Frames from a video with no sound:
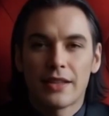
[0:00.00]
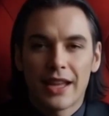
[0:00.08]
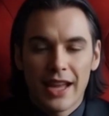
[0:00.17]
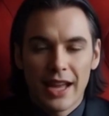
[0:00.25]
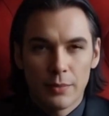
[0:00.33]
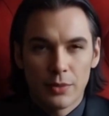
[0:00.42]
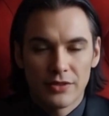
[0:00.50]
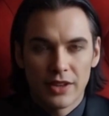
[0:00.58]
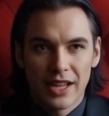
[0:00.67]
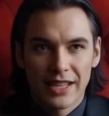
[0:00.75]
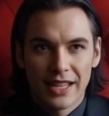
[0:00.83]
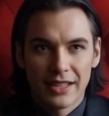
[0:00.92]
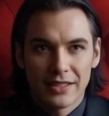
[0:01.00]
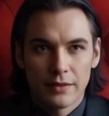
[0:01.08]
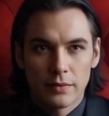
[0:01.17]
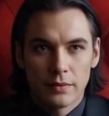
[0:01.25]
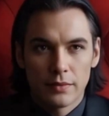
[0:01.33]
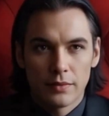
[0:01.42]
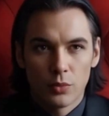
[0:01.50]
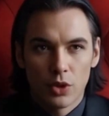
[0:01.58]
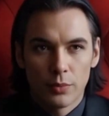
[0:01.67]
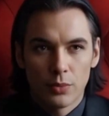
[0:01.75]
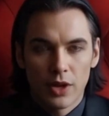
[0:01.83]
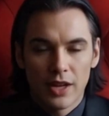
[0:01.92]
they amplified it.
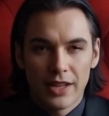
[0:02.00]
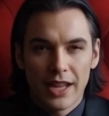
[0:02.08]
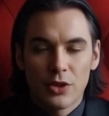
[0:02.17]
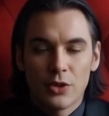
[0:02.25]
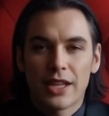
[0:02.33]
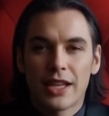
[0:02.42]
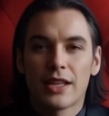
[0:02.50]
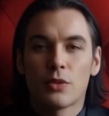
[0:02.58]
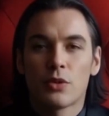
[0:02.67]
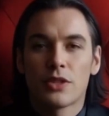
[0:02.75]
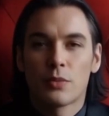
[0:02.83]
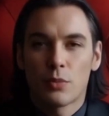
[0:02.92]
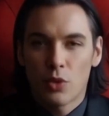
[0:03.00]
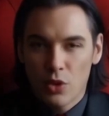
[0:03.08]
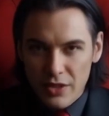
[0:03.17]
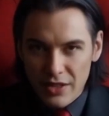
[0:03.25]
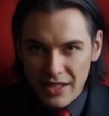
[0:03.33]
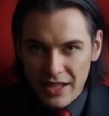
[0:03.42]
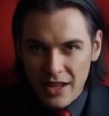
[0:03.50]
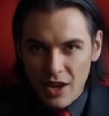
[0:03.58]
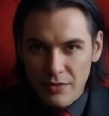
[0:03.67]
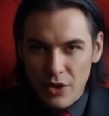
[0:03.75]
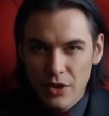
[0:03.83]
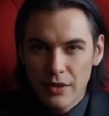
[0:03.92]
What Brown had created was more than a
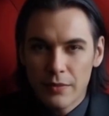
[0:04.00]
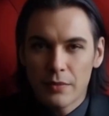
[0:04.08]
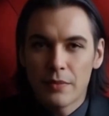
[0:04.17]
novel.